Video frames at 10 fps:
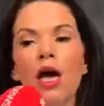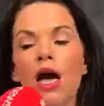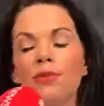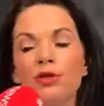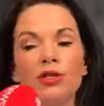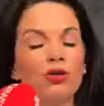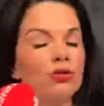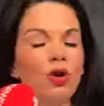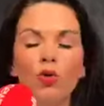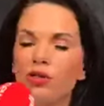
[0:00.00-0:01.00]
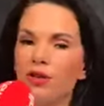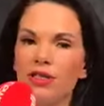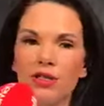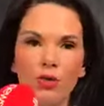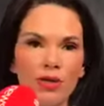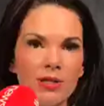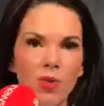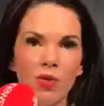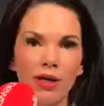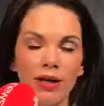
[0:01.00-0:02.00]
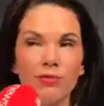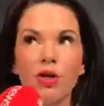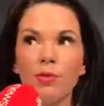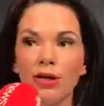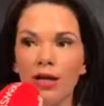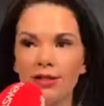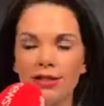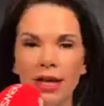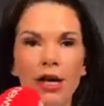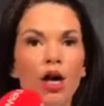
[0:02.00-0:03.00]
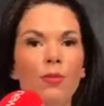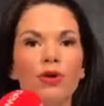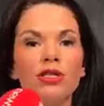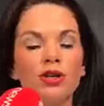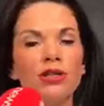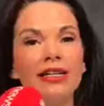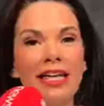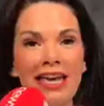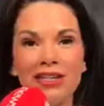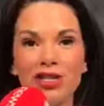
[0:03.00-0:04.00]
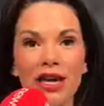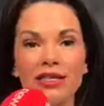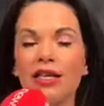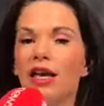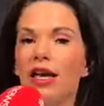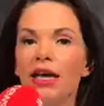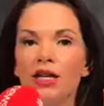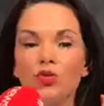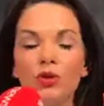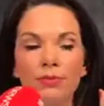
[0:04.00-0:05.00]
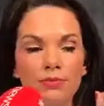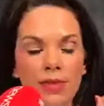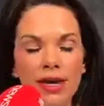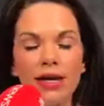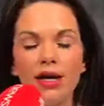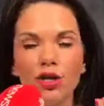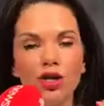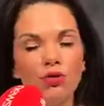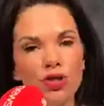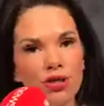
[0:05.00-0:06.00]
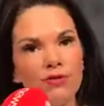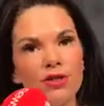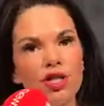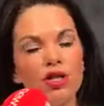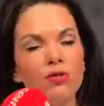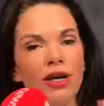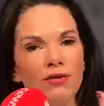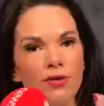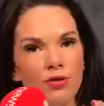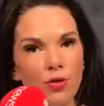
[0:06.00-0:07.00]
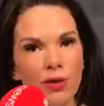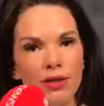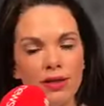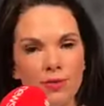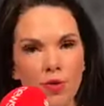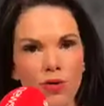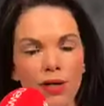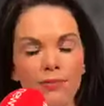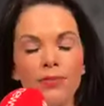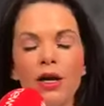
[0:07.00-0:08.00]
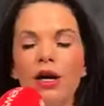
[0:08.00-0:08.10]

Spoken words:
There's loads of reasons to quit smoking. I'm talking about a lot today, but certainly in HS, it will make a huge difference to you if you quit the smoking.